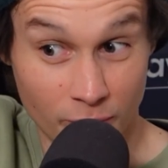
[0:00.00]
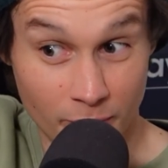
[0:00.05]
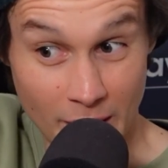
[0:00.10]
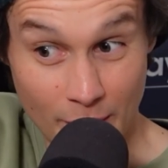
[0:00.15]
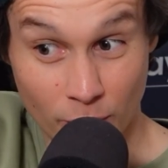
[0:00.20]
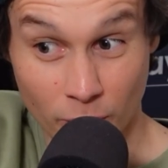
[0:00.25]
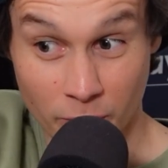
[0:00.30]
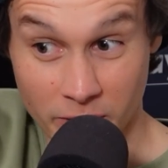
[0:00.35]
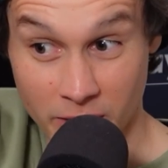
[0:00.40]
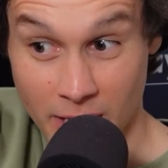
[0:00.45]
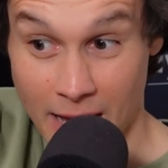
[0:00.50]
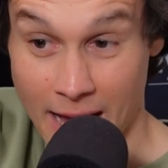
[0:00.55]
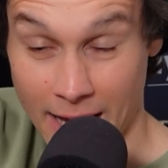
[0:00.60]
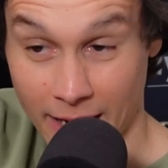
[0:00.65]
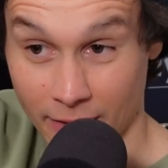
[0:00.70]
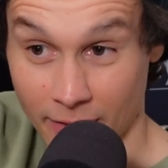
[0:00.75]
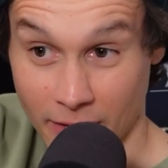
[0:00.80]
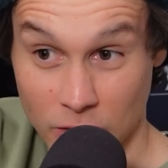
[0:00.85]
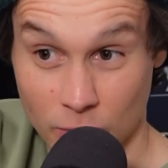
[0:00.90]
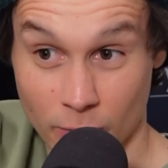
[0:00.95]
people were
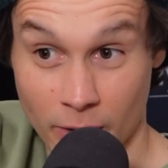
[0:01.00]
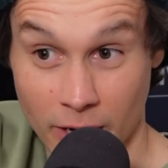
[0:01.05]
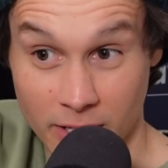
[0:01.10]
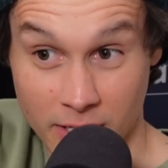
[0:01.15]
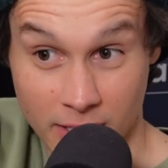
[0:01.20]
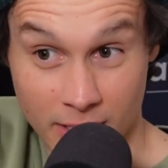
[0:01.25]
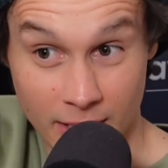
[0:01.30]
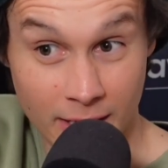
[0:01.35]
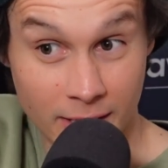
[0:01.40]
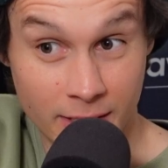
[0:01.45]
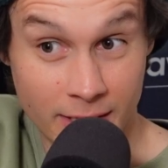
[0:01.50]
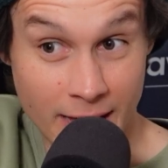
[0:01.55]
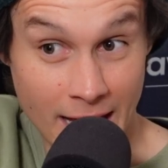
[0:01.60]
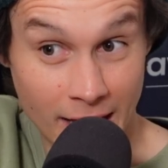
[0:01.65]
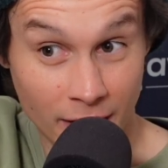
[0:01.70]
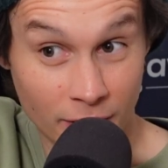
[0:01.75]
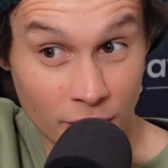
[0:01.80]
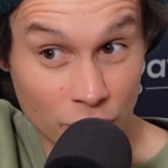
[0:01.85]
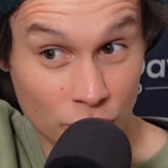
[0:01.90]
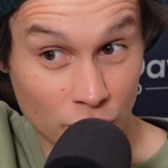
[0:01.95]
saying, and that's why he slid
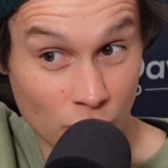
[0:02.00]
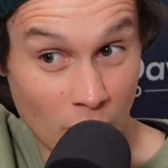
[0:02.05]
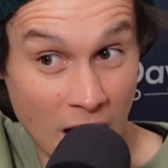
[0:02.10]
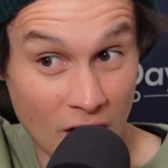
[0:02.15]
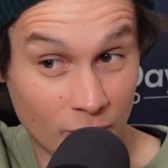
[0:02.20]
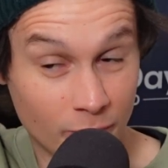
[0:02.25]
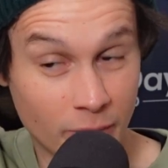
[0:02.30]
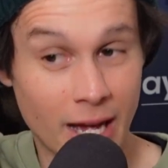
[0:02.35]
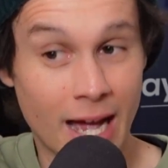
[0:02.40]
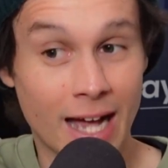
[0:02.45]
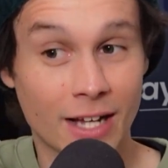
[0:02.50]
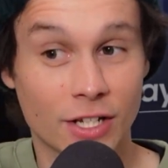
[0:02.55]
down in the draft. But and he's